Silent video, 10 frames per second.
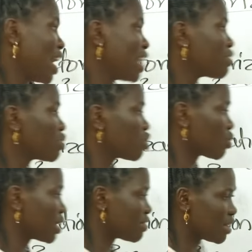as
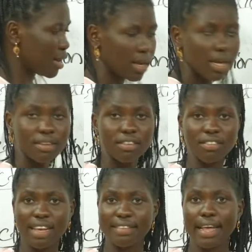requested.
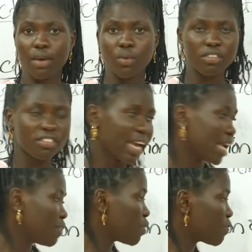Just as like we
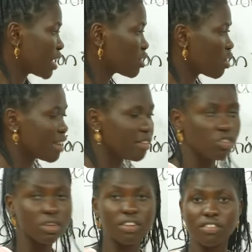said, for
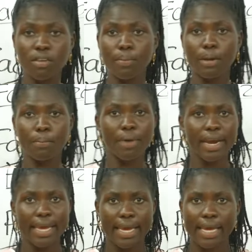factorization is simply
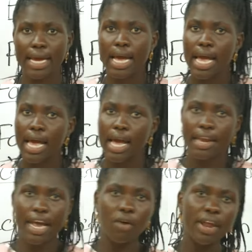breaking
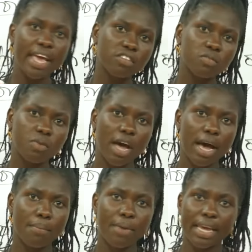
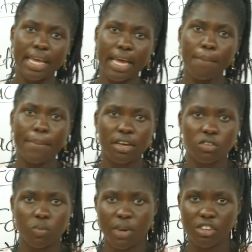up
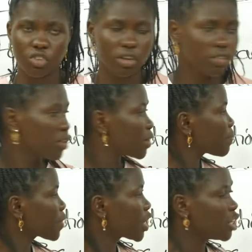expressions
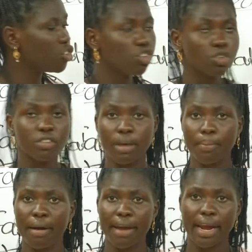into 2
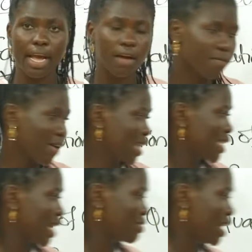separate
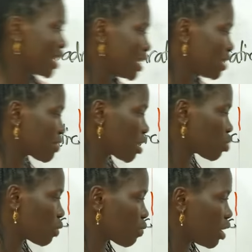factors. And in this case,
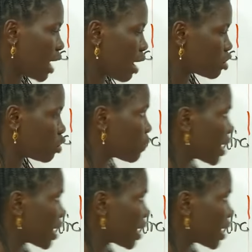we've got our 2